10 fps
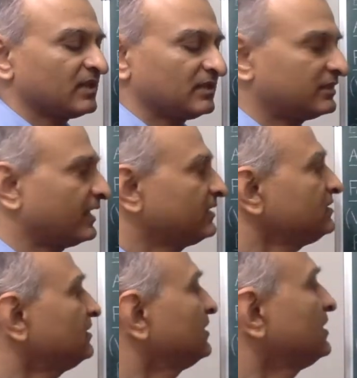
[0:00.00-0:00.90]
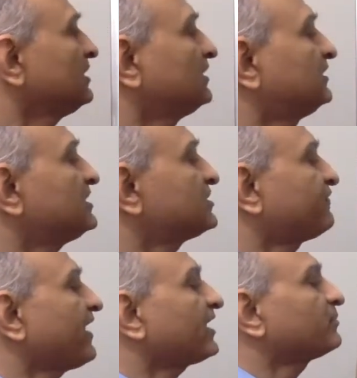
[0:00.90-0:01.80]
Then this
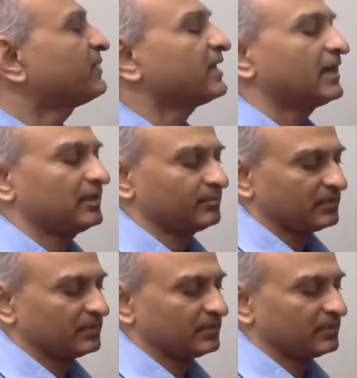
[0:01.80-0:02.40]
fact may help.